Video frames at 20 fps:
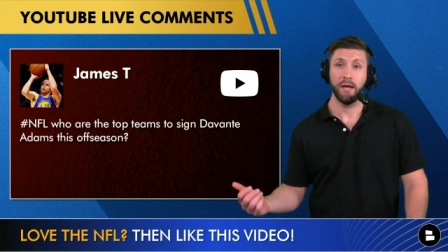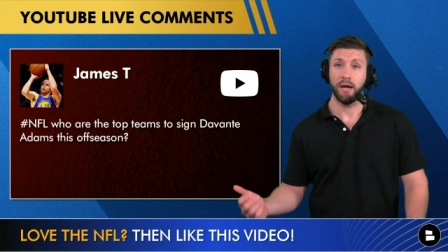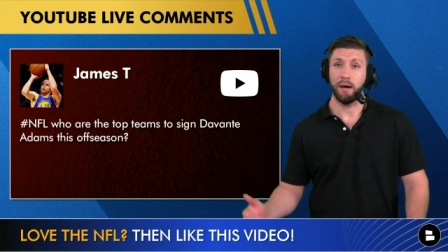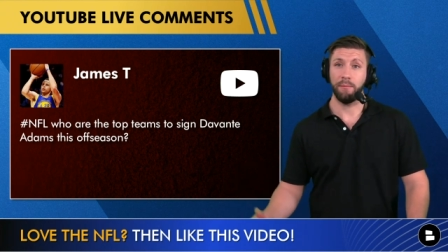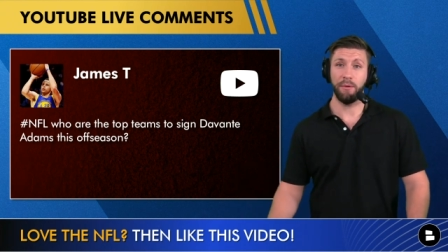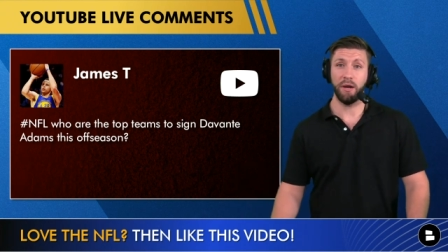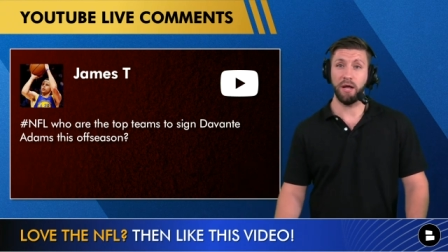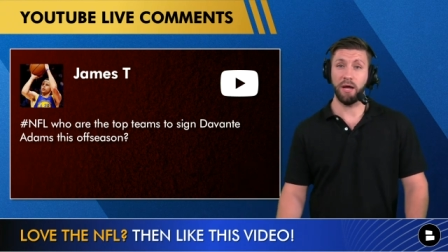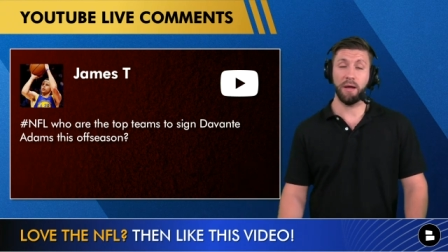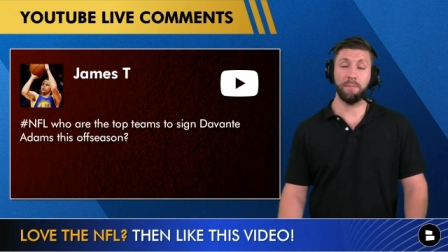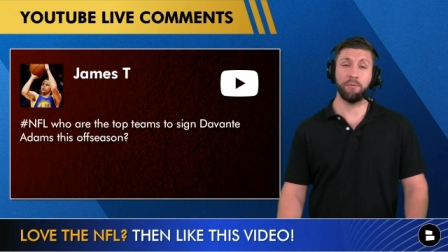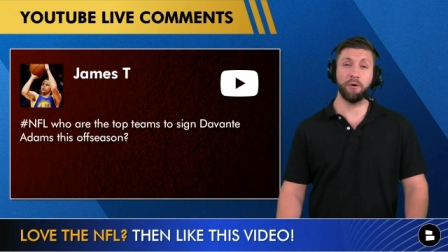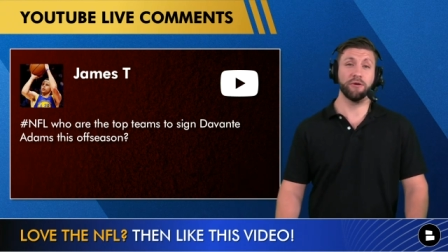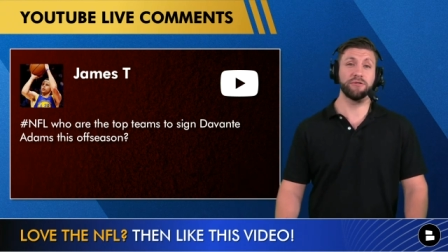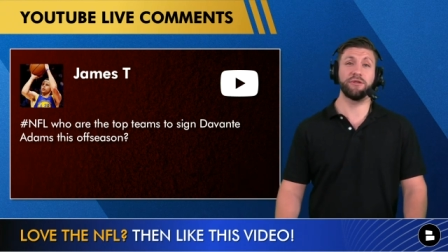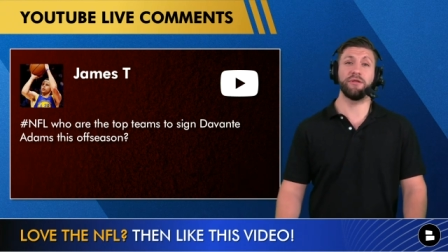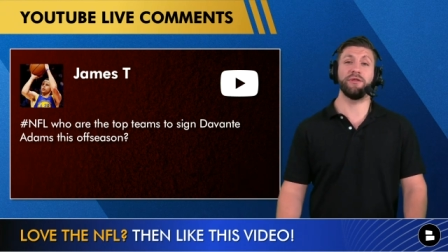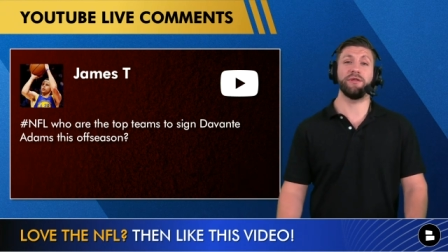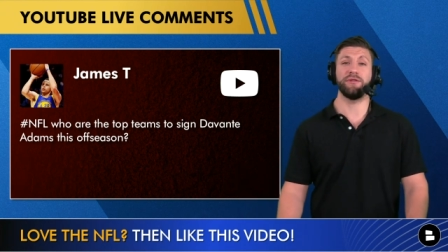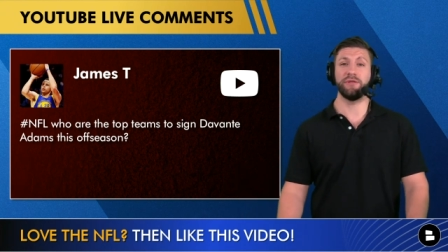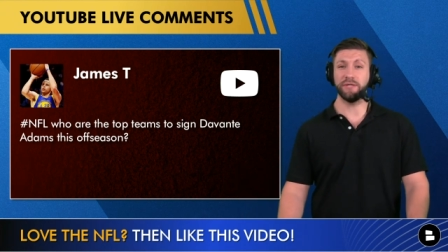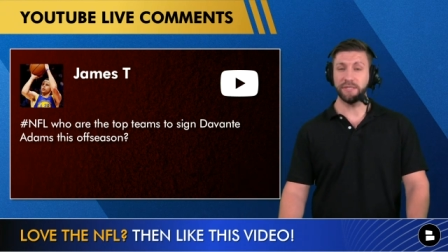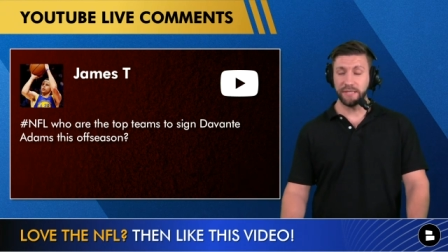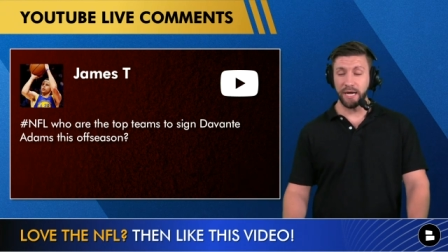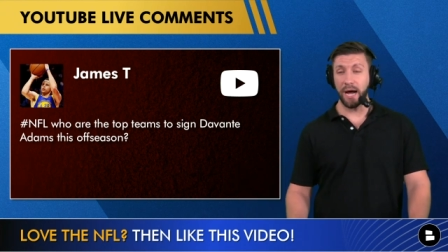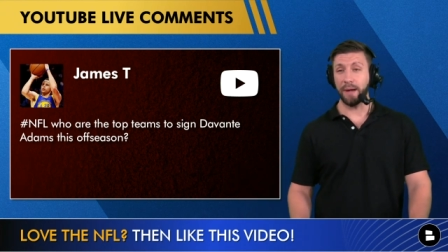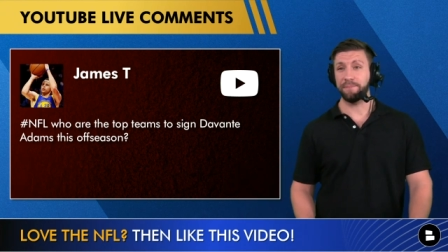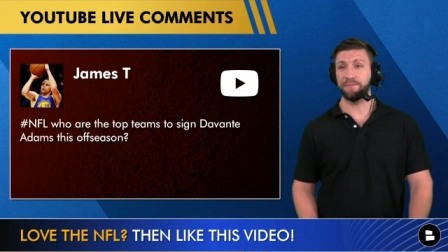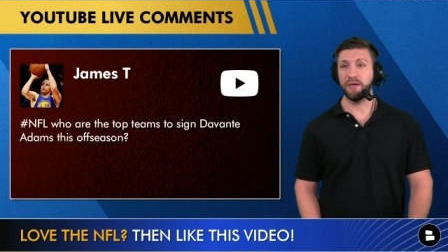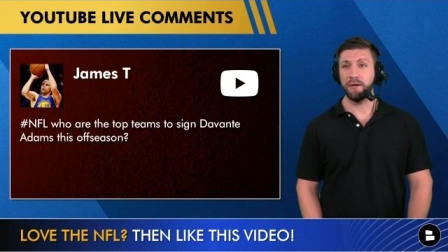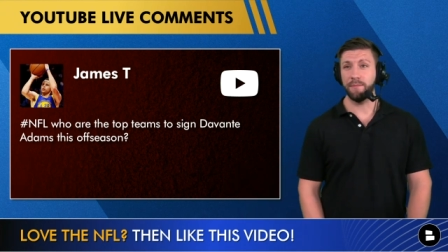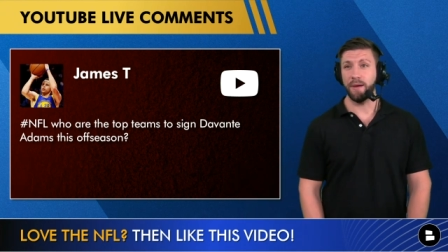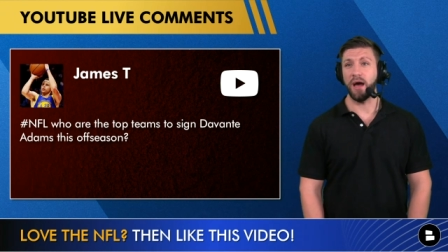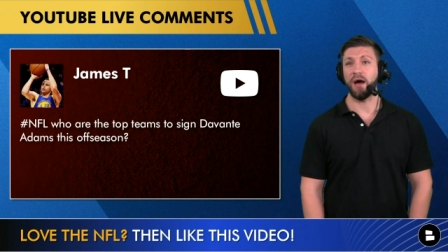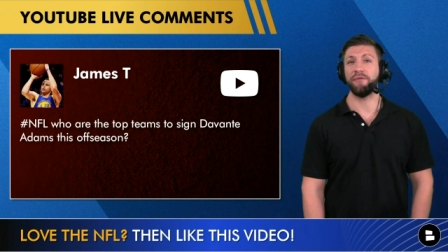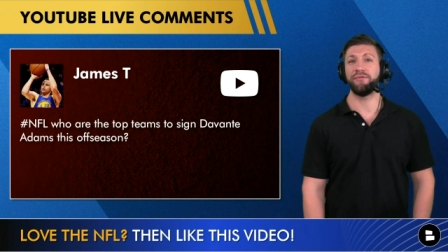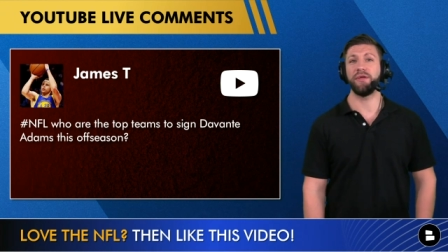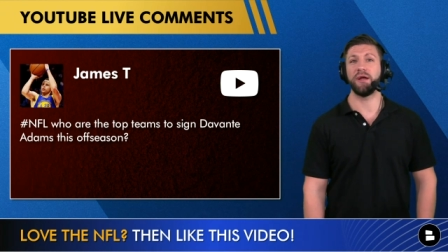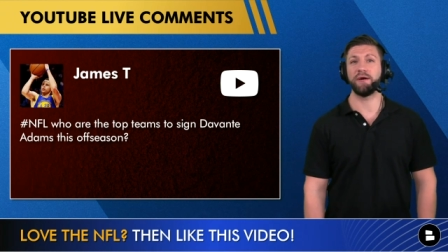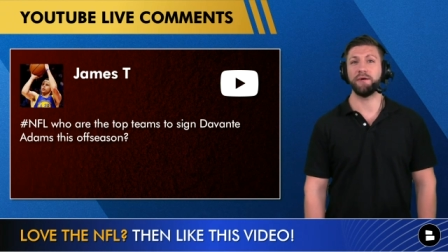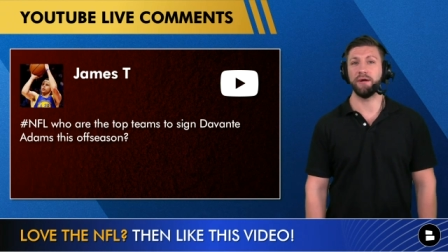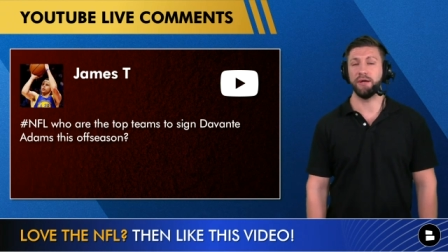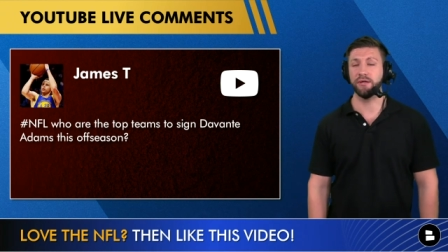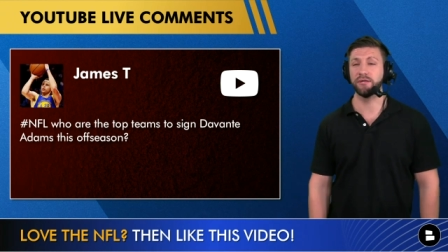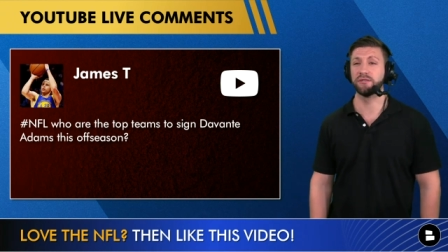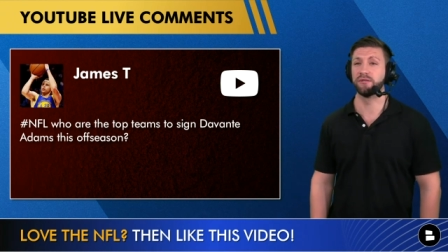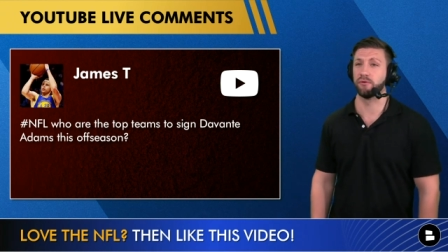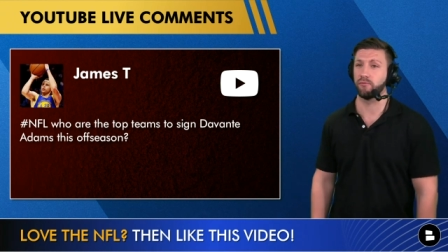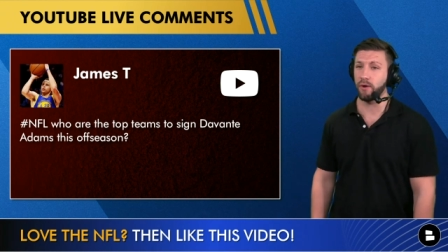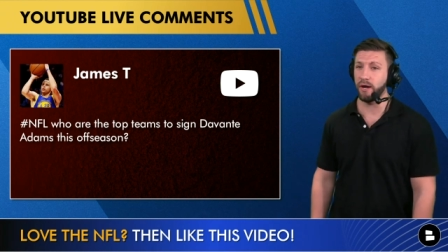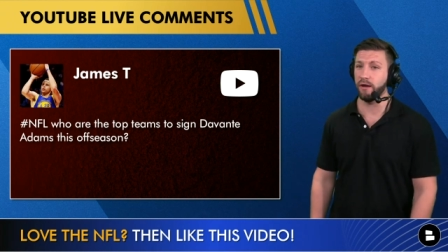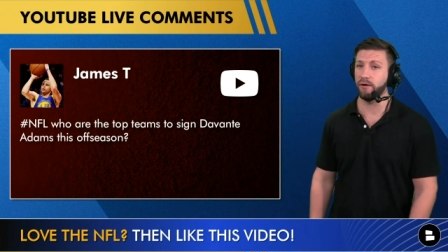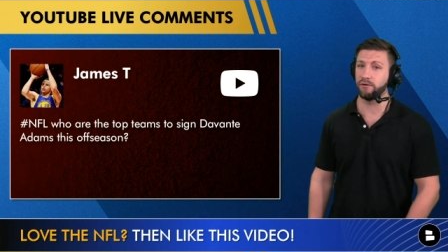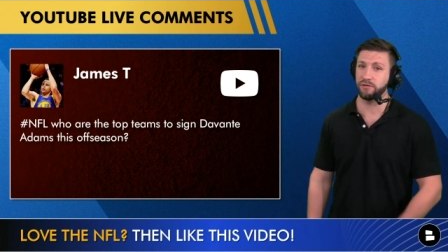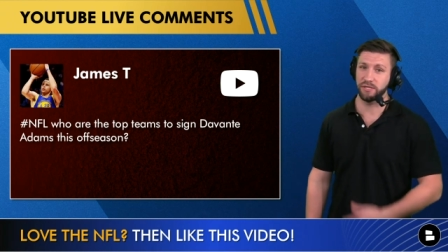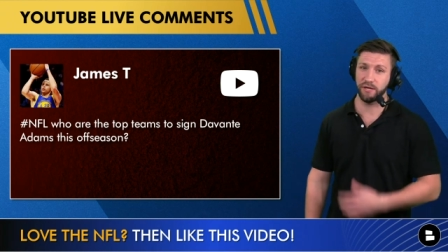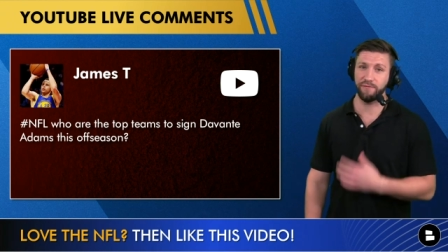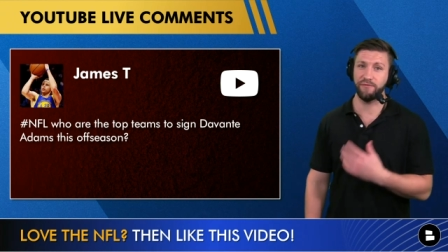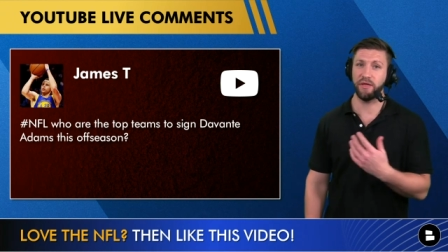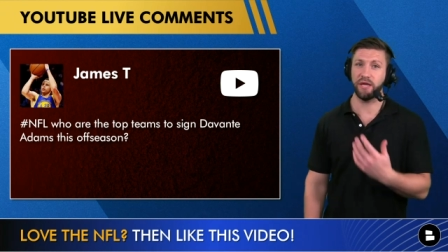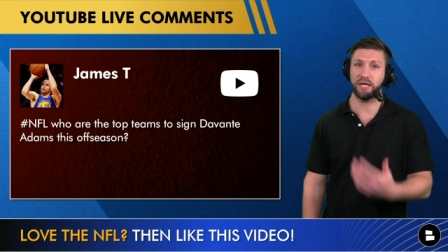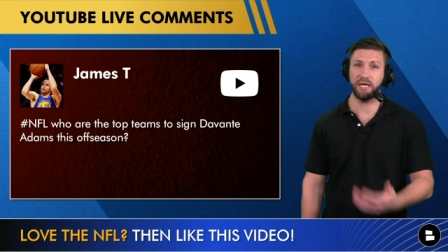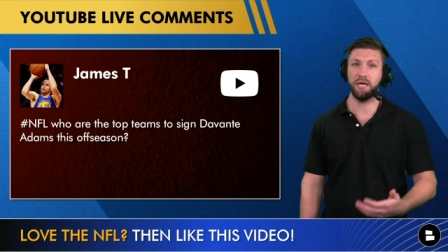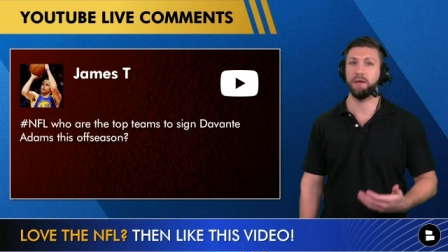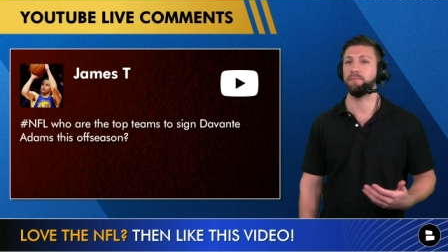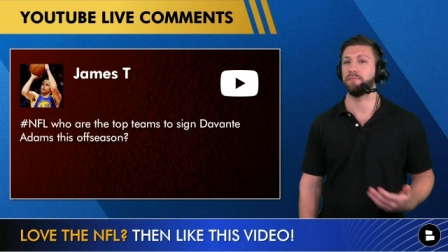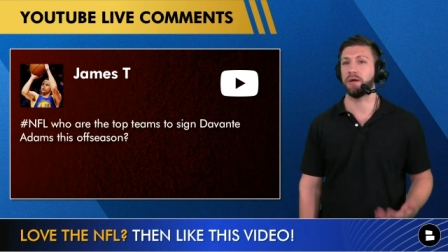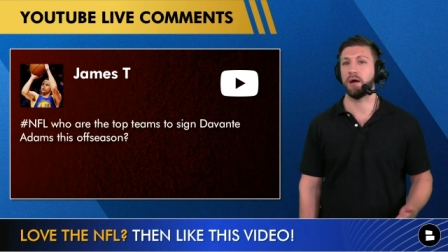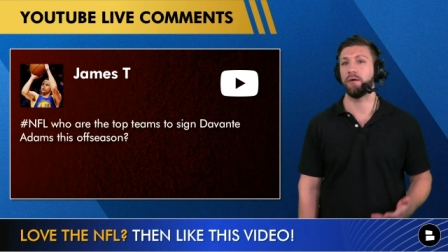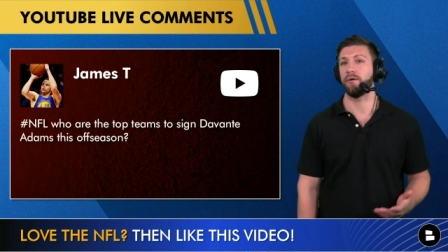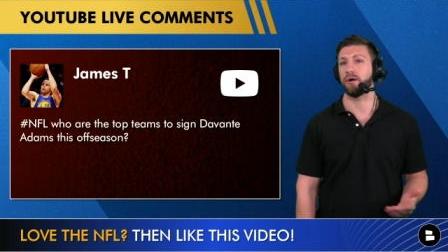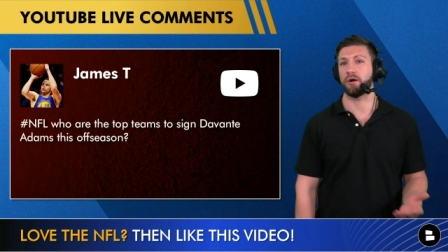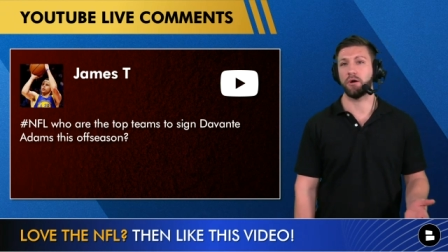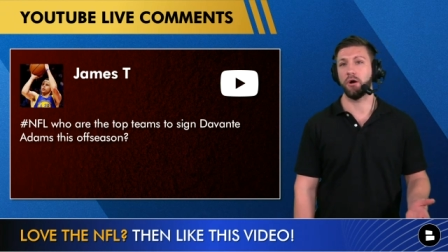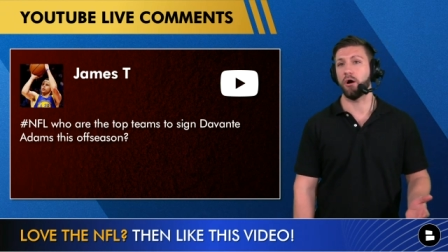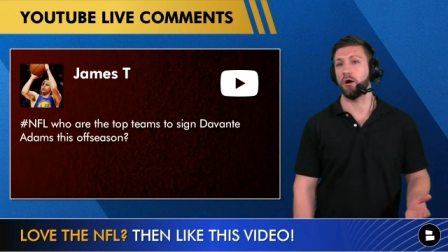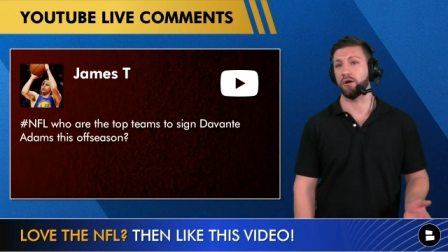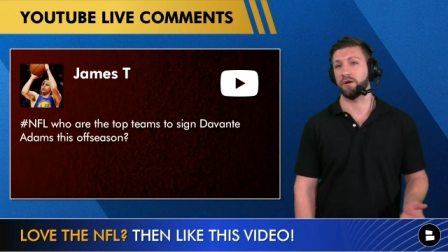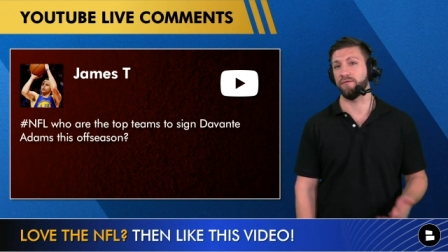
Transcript: I mean, I personally think the top team out there is the Raiders if they keep Derek Carr.